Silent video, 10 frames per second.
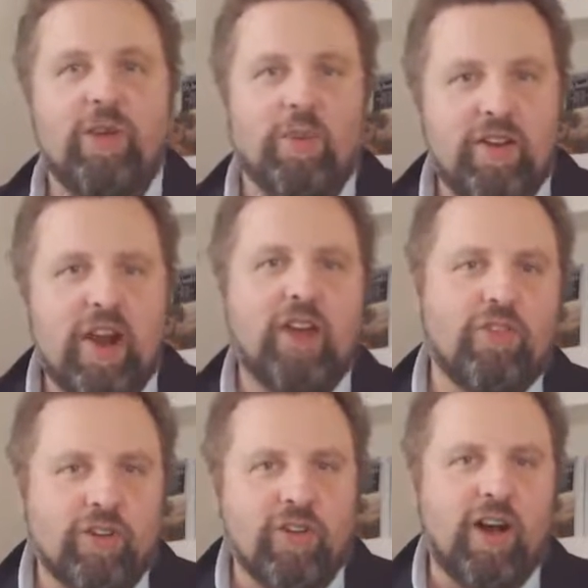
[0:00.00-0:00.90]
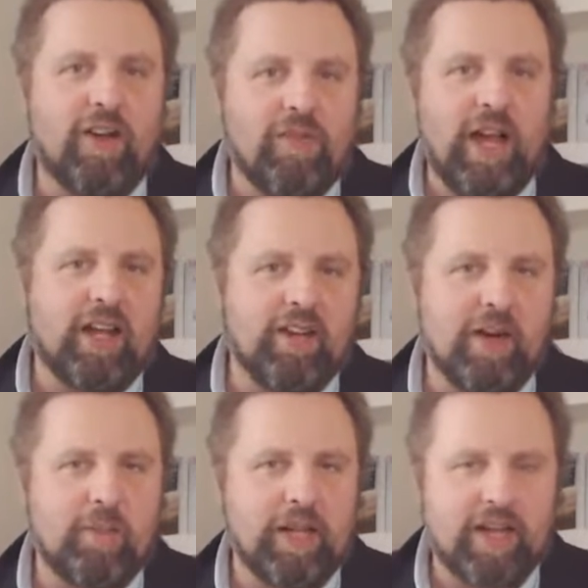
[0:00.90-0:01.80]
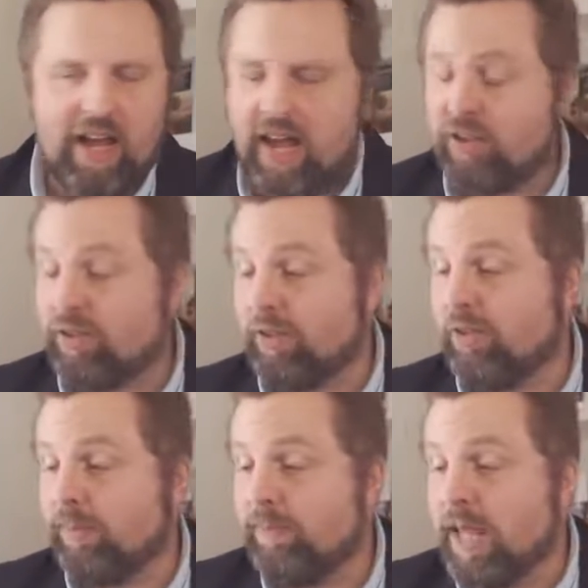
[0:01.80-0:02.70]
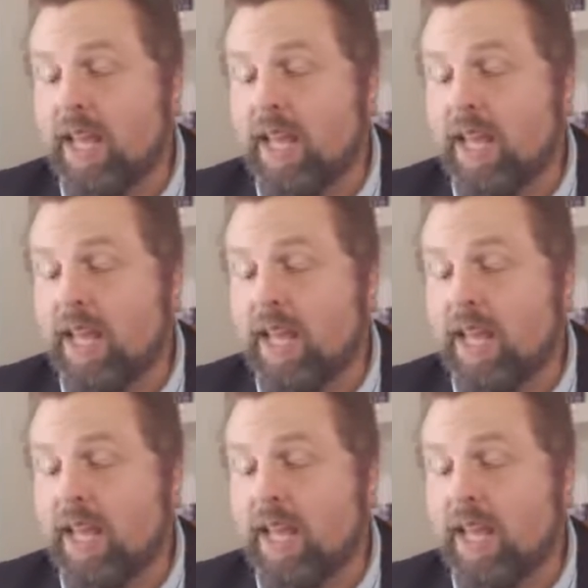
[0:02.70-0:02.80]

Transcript: reduction of economic nationalism.